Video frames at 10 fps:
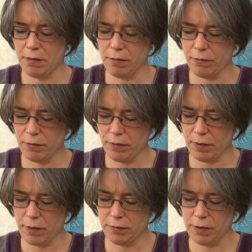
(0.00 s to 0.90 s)
off,
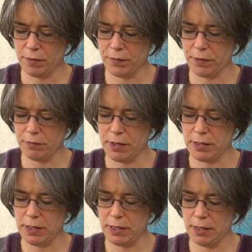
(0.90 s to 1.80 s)
I've got the
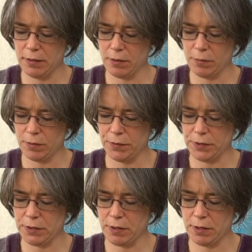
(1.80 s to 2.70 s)
thread here that I want
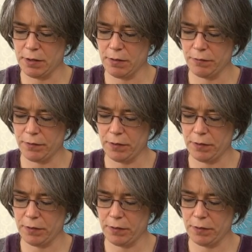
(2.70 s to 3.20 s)
to tie off.